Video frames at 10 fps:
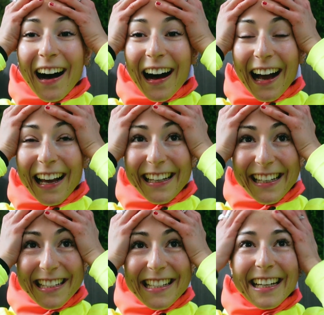I
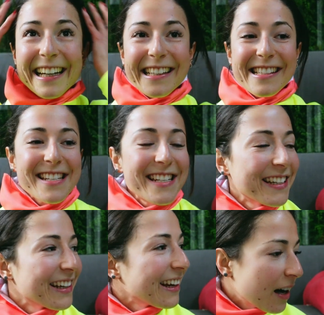did it.
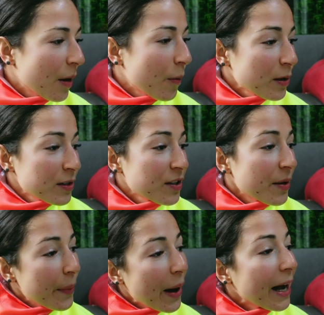I went on
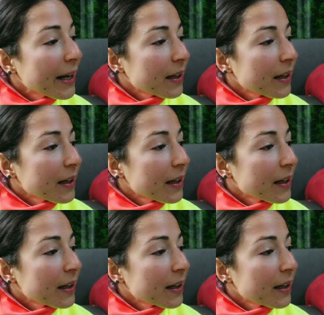a bike